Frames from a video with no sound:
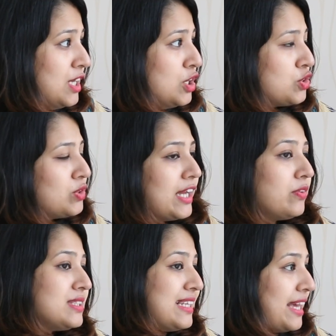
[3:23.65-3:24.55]
Okay. So that
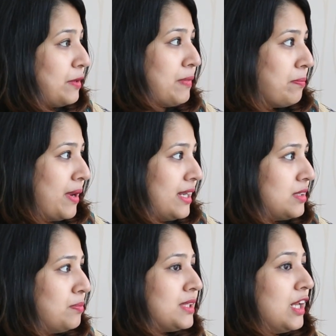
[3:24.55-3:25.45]
was there in my
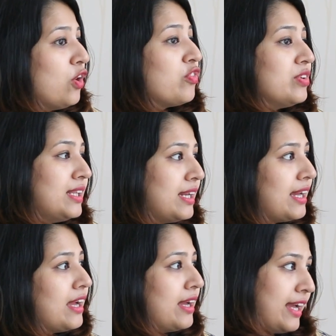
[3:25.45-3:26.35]
mind. But along with that,
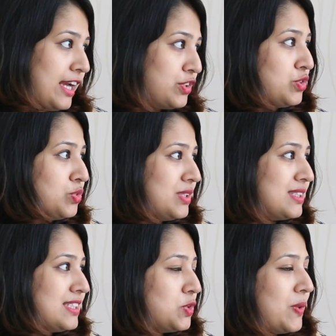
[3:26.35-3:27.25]
I had to do
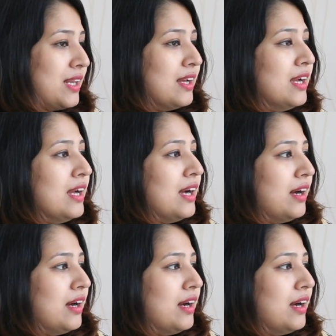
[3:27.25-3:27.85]
this as well. Okay.